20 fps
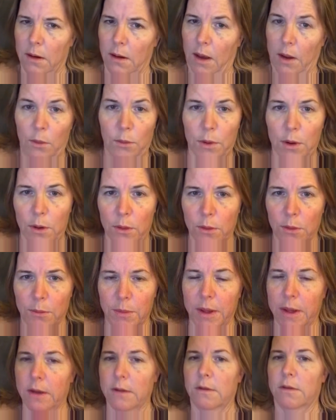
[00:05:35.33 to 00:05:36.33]
I don't know,
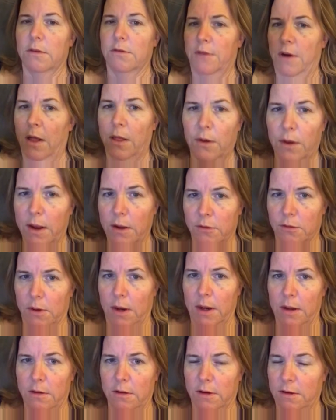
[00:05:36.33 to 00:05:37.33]
because the father has
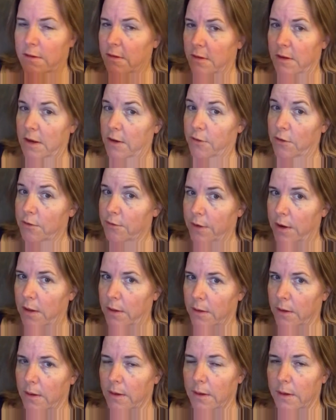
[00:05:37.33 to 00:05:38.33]
rights, because it's a different
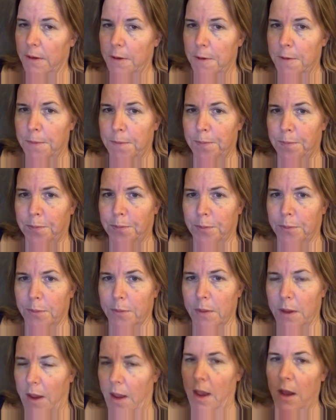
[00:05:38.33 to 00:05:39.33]
father.
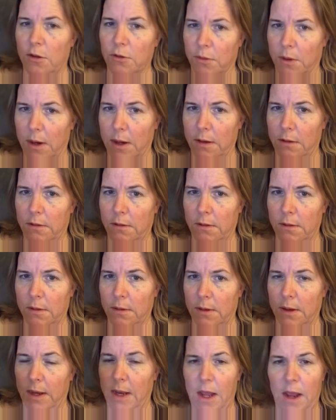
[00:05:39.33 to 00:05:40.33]
He has rights,
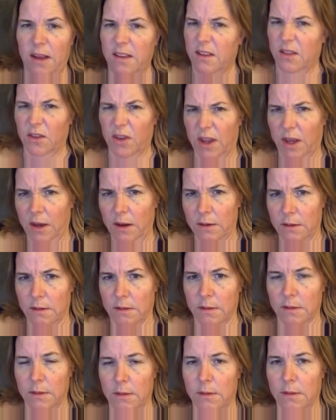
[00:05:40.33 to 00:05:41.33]
and he has other
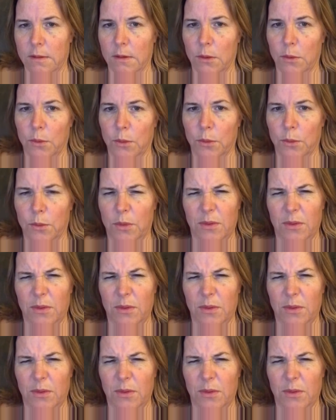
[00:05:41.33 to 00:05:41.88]
kids. So,